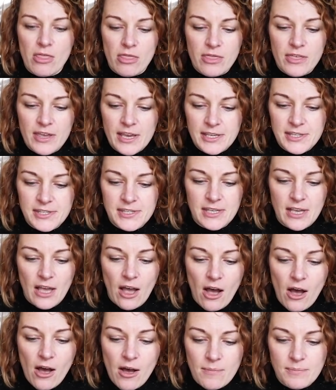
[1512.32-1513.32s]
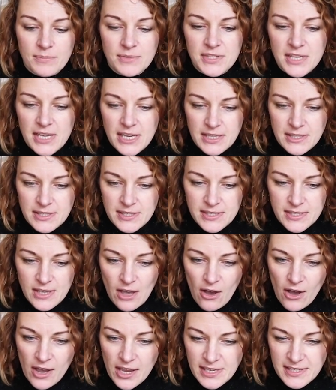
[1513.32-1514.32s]
This comes in
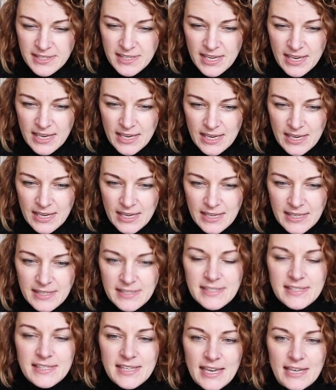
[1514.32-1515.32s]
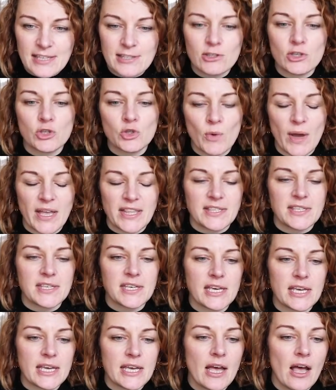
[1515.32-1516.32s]
sizes 6 to
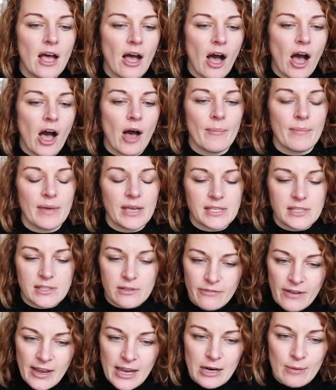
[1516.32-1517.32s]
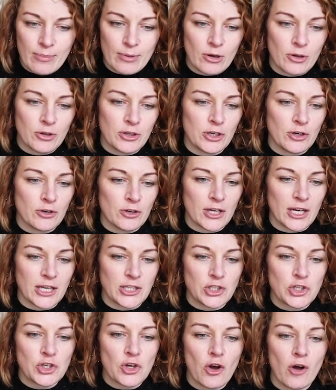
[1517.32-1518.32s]
20. It's available on the
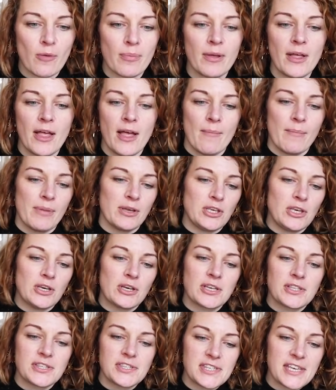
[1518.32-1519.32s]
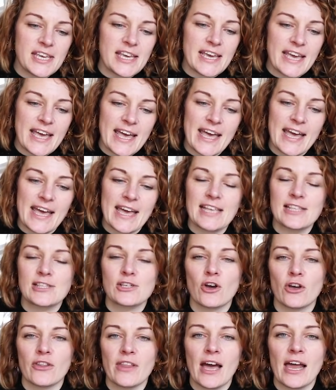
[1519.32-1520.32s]
online shop, but you can see here
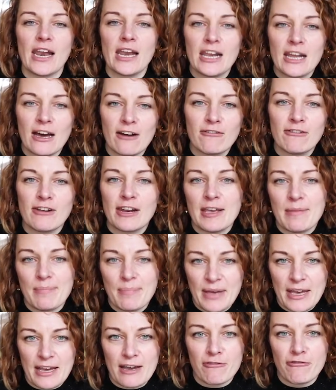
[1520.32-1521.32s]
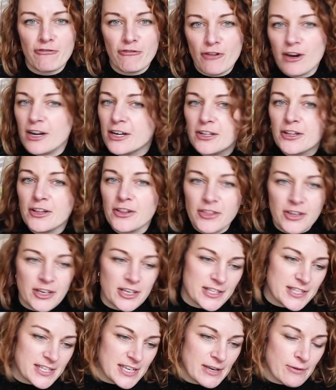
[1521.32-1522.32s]
it's got that lovely big frill
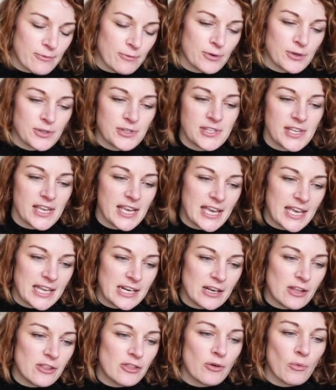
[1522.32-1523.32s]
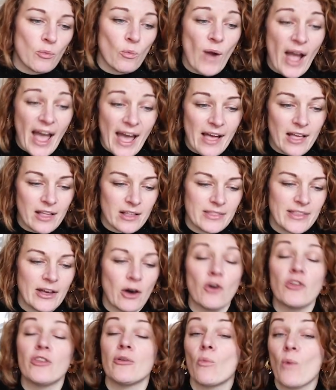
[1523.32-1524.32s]
that was in the
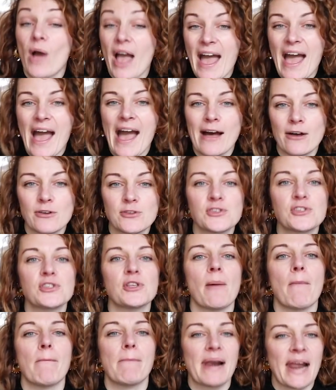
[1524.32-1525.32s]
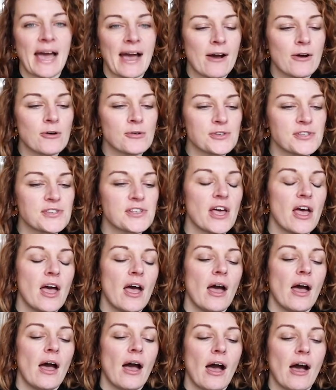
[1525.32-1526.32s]
warehouse blouse.
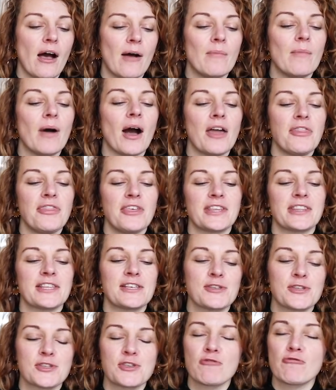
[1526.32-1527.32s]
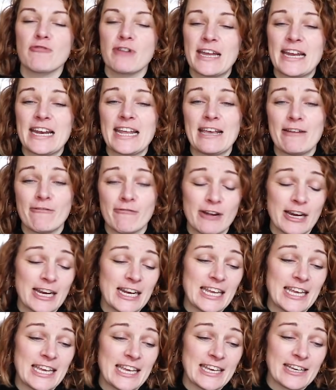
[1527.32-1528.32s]
I think this is a really,
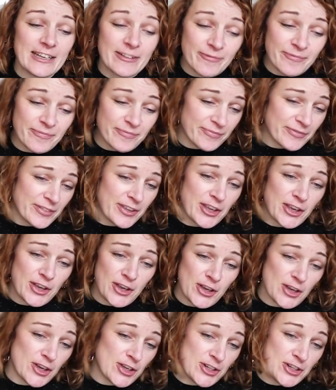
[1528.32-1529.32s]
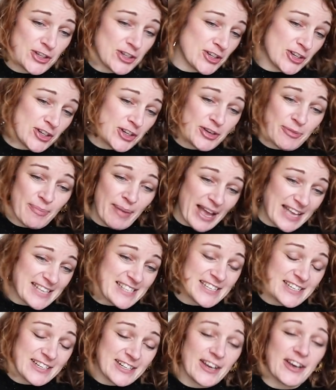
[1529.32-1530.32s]
really good
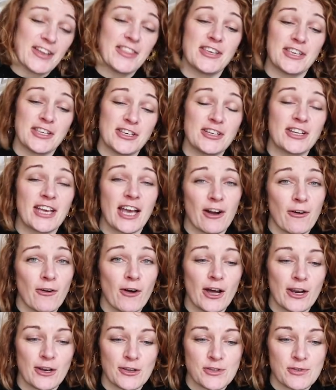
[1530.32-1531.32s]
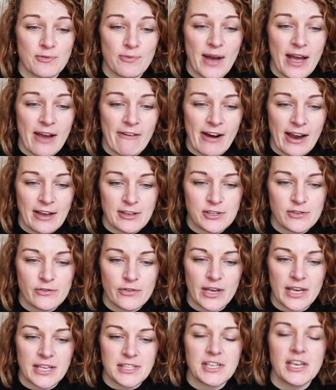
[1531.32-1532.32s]
pattern. I think you'd get quite a lot of wear out of
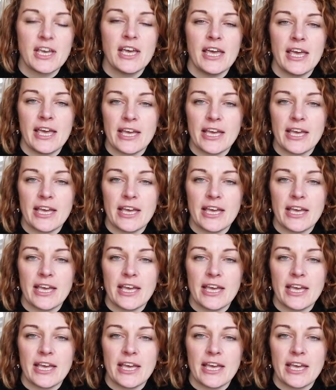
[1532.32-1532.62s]
it.